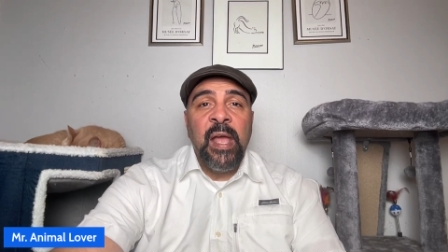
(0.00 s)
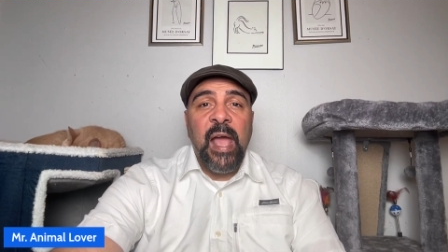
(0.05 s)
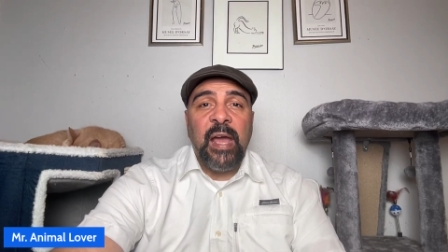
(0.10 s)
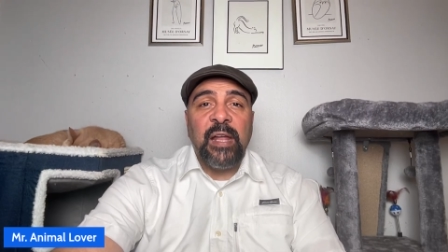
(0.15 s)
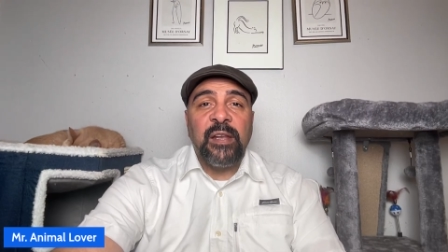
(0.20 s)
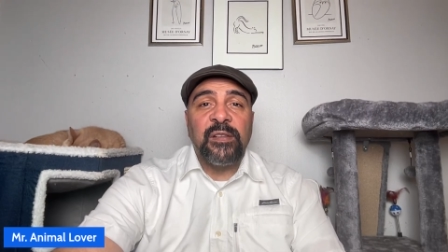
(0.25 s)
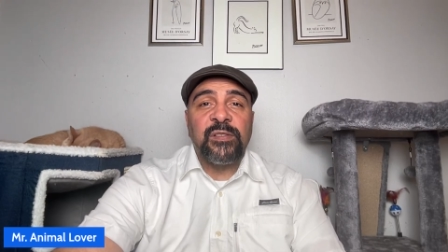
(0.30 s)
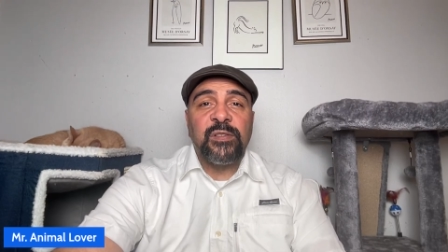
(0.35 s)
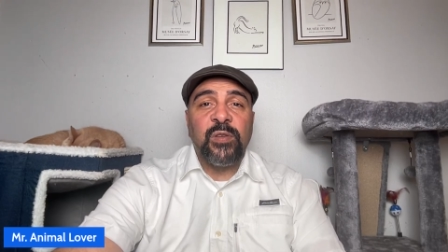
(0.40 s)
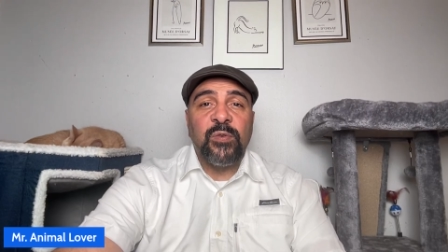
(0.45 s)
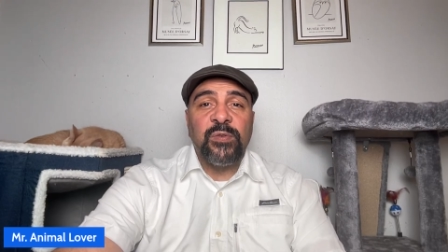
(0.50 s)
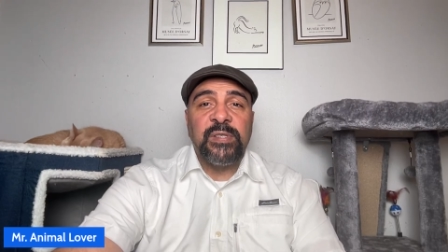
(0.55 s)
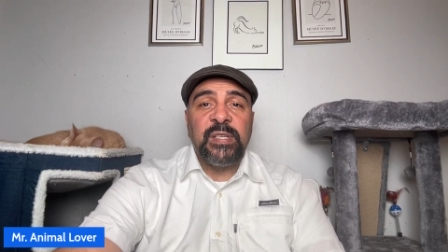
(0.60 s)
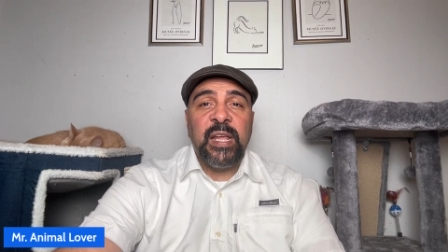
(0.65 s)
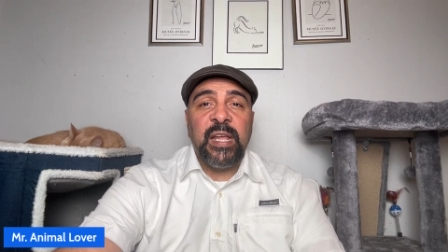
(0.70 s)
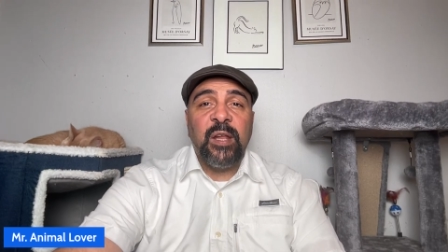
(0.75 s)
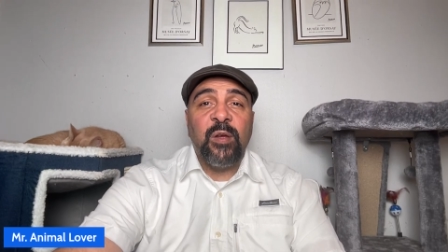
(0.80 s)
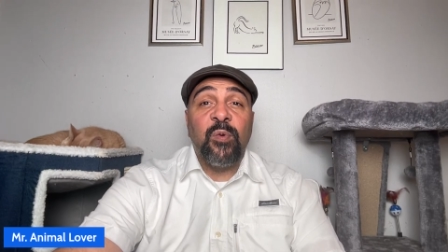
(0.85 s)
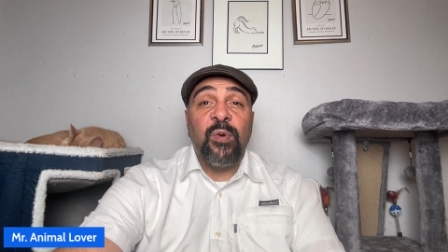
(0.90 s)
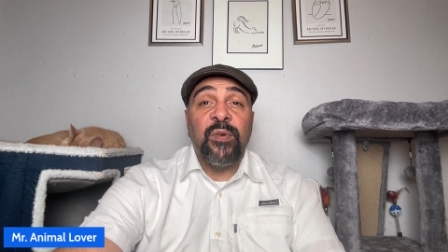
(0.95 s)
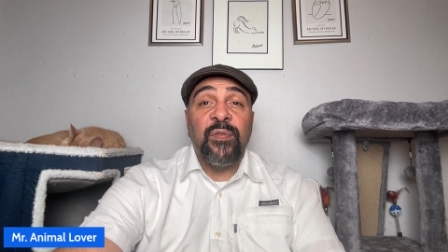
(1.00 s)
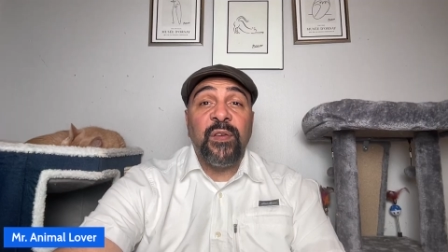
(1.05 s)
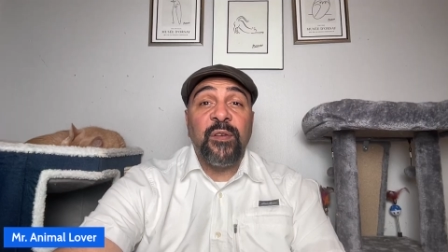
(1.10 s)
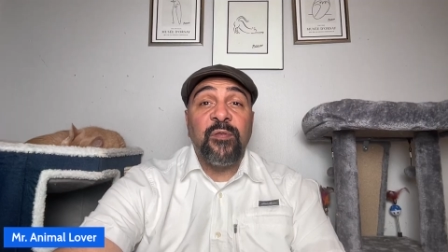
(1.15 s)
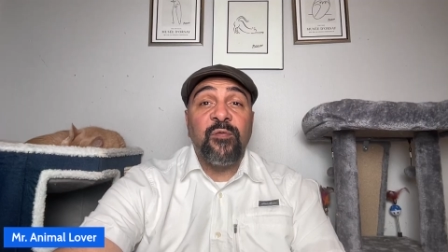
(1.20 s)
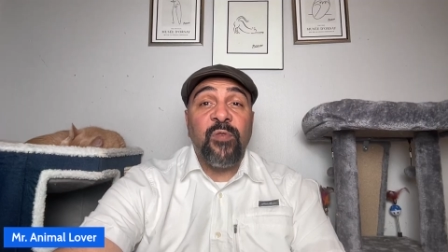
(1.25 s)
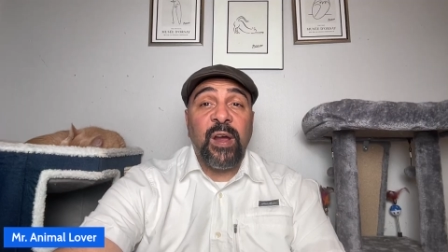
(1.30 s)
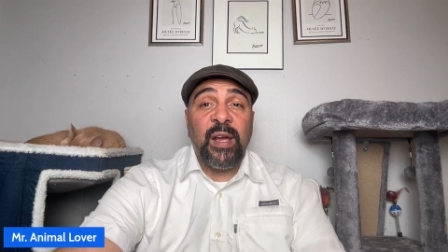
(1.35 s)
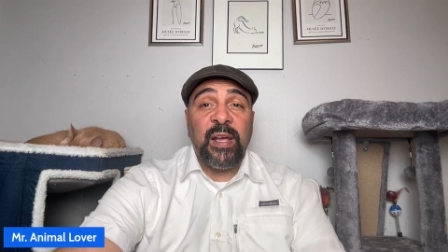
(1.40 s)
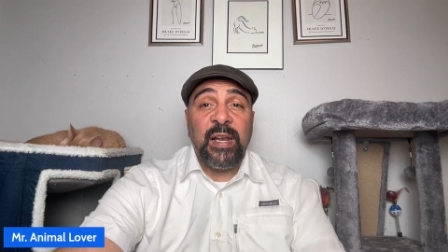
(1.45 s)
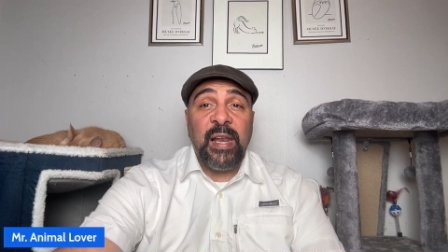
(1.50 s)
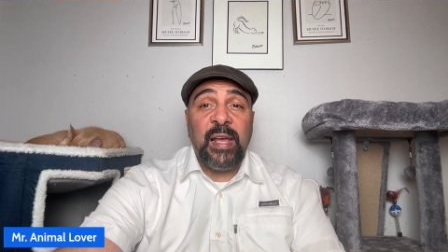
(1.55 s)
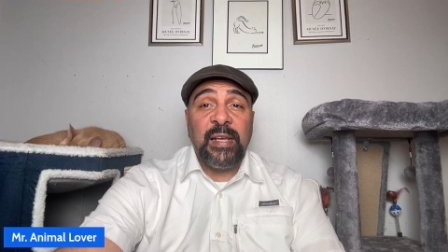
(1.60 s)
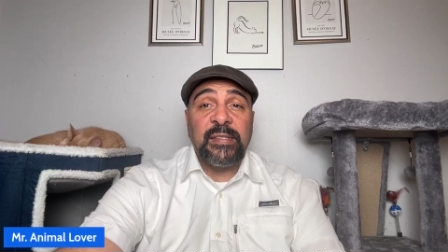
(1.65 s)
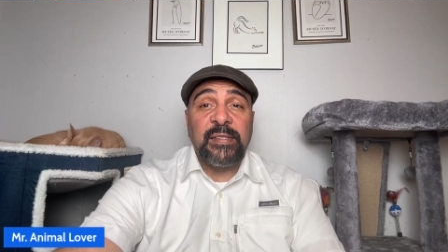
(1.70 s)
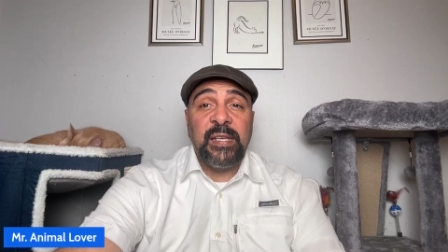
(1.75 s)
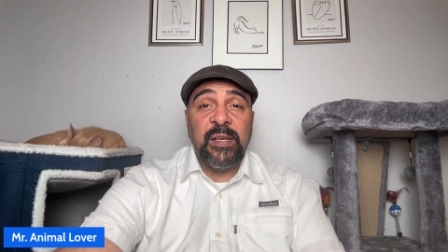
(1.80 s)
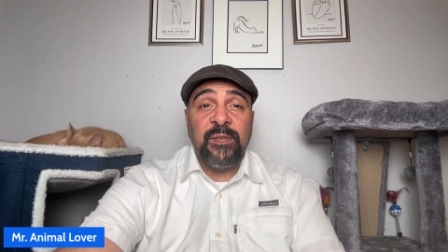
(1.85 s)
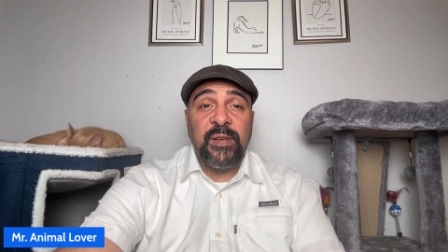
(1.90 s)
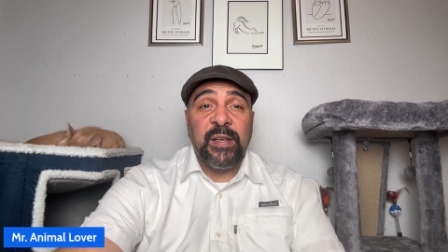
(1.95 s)
and associate it with a regular
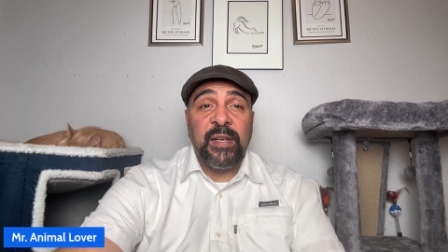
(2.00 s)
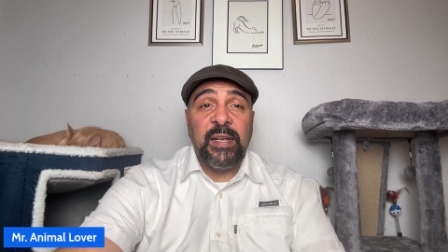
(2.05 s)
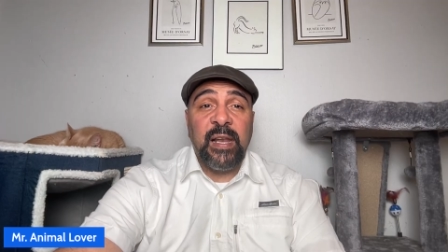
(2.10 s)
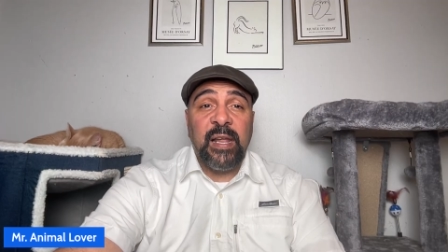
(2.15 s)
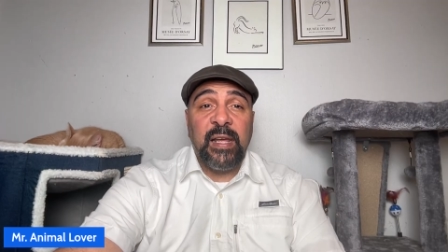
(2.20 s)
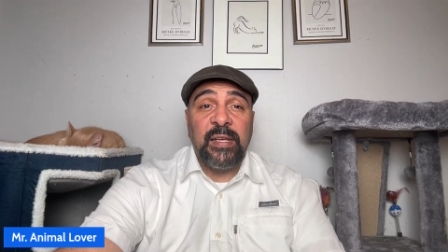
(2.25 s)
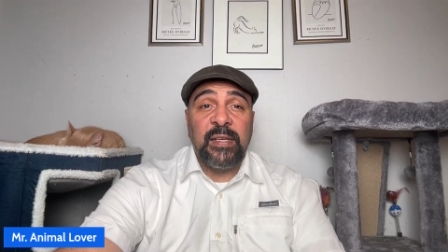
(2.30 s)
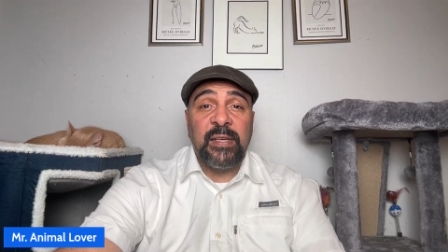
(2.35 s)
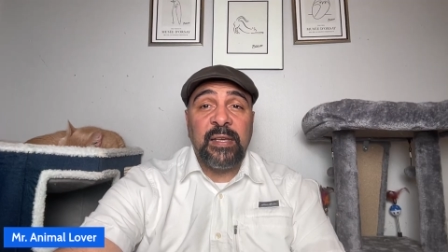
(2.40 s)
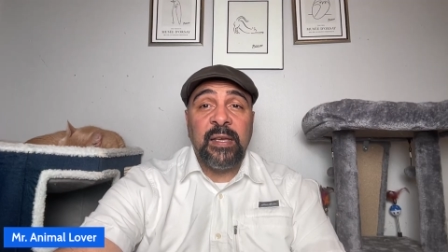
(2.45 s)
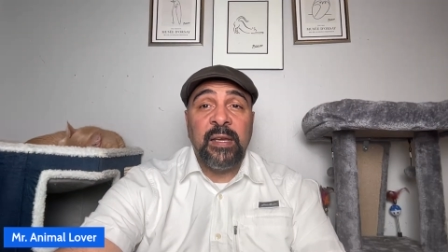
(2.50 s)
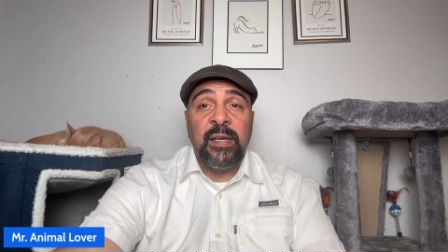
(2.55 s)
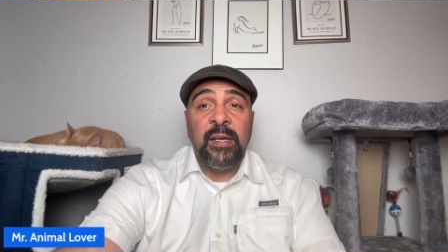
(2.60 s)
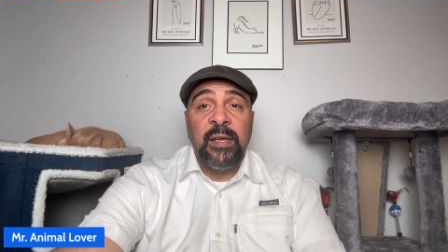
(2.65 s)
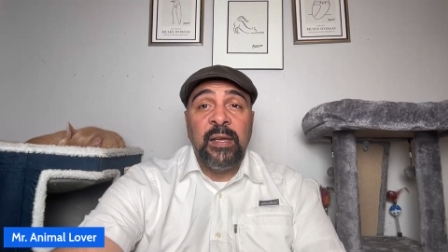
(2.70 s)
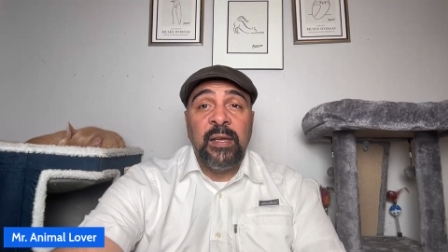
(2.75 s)
activity like